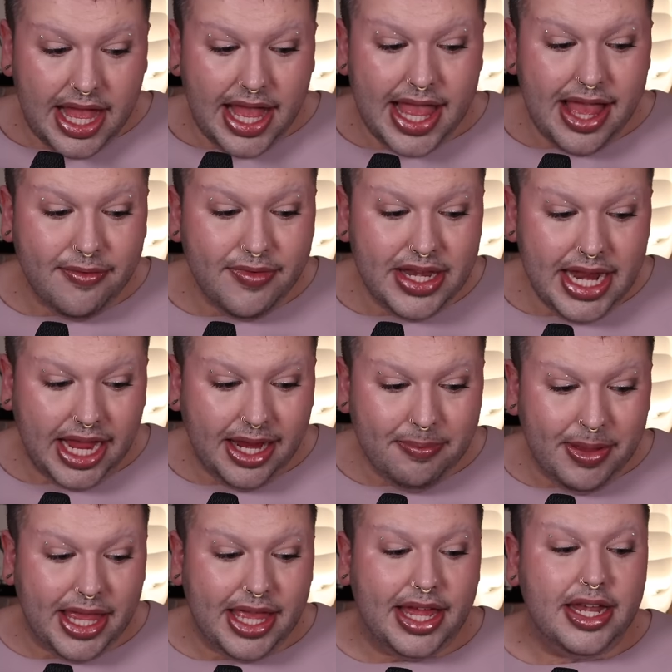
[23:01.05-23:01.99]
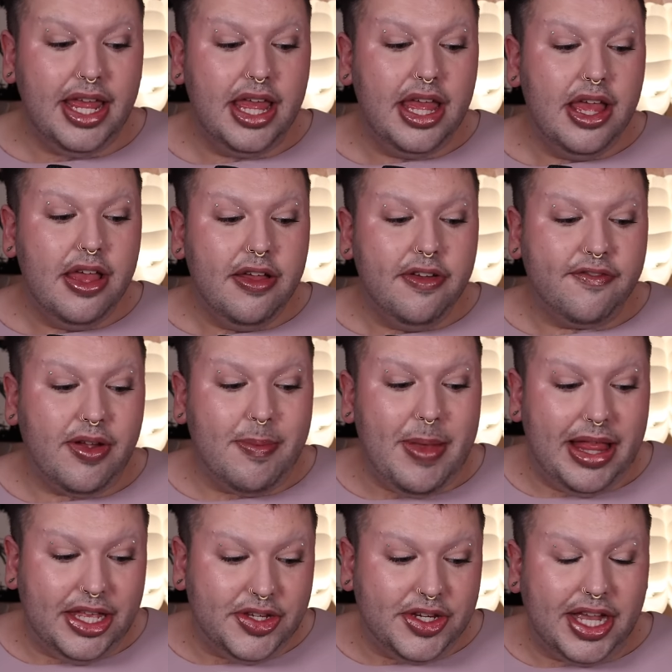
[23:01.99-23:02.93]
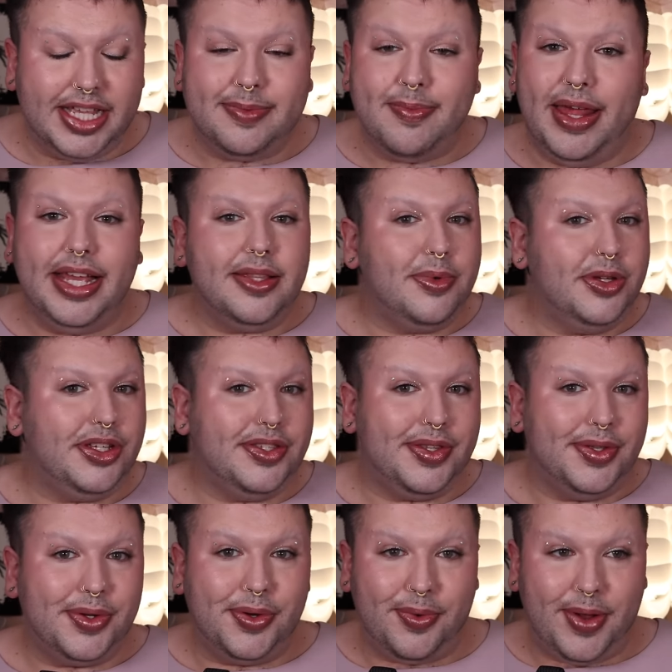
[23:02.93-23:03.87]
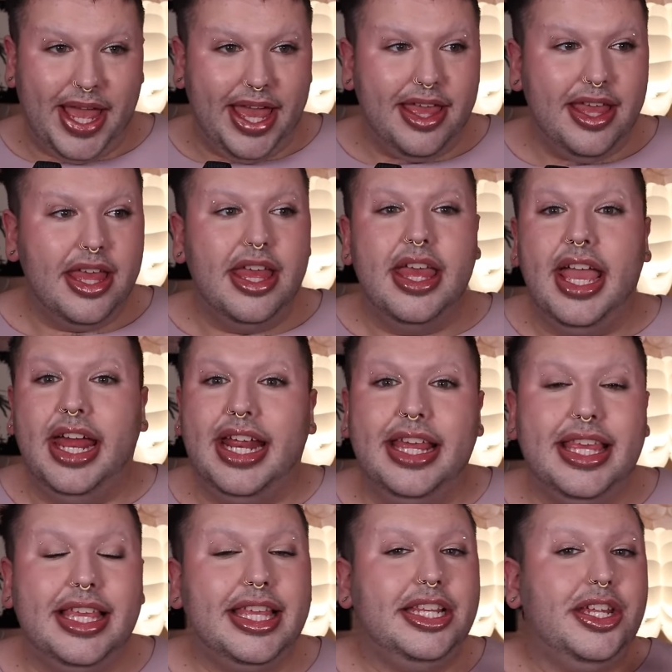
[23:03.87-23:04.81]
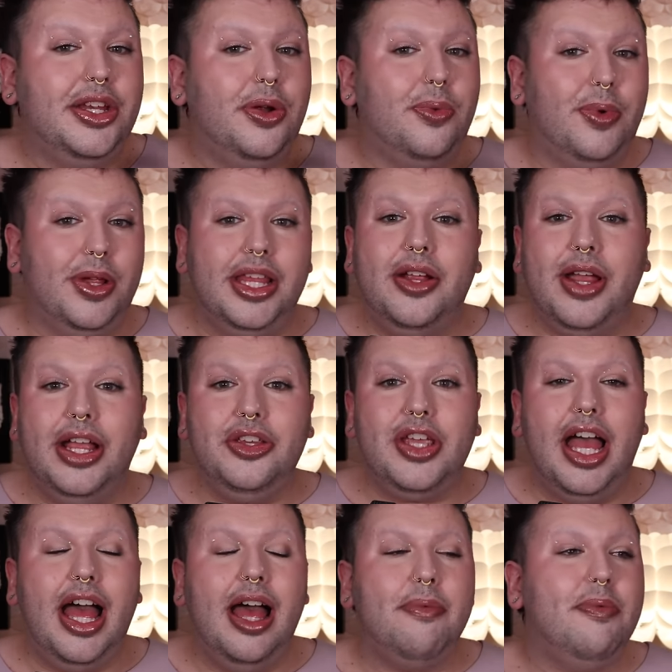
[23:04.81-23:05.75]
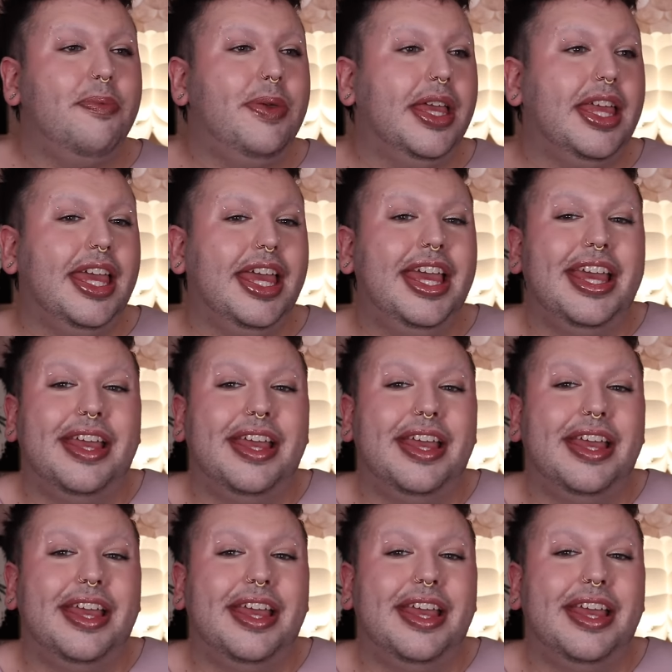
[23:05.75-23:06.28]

I have a 9 pan from LH Cosmetics, which is gray, and I think they did a really great job picking